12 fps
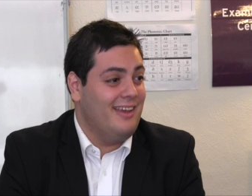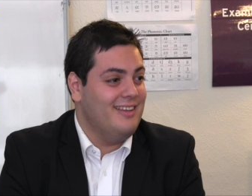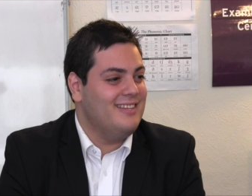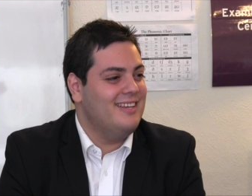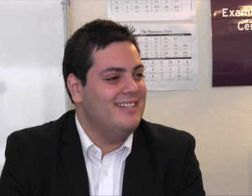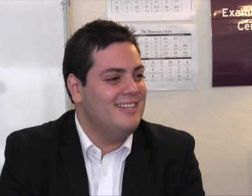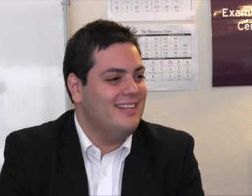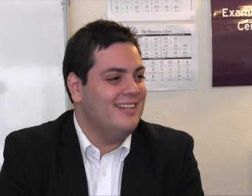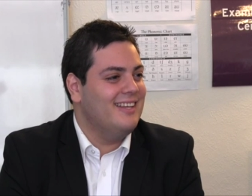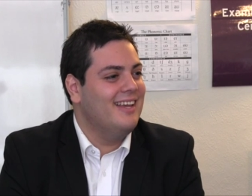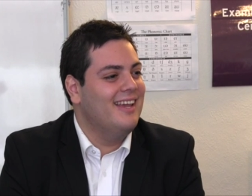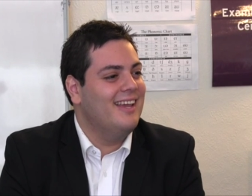Yes, I did.
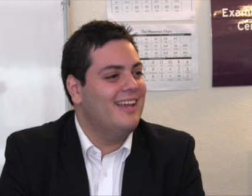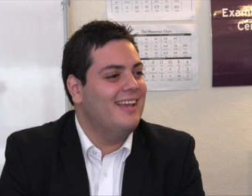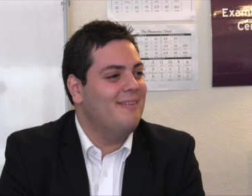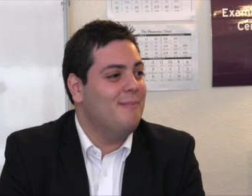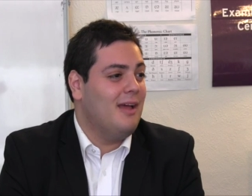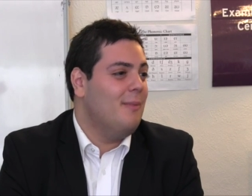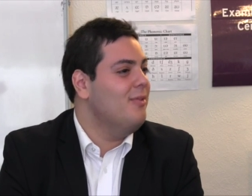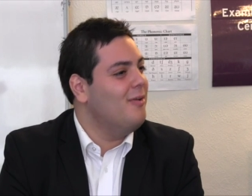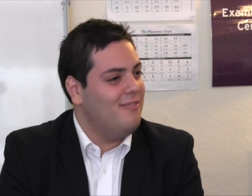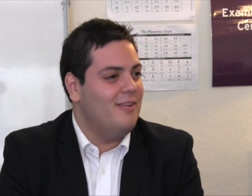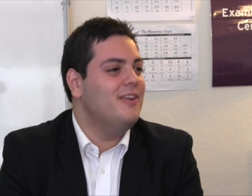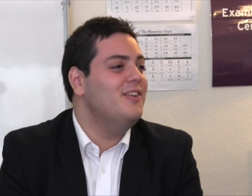Yeah. But I'm
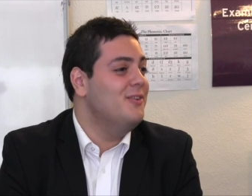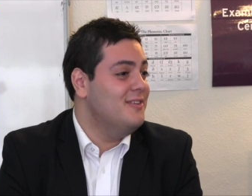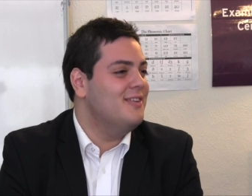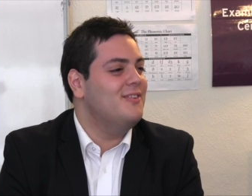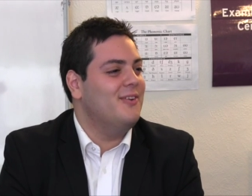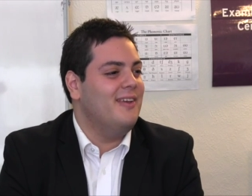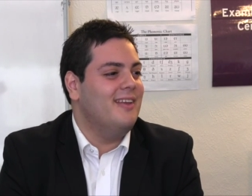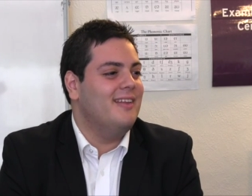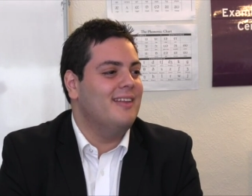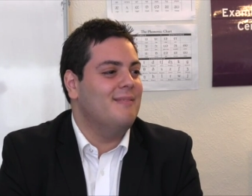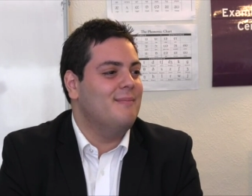not very used to it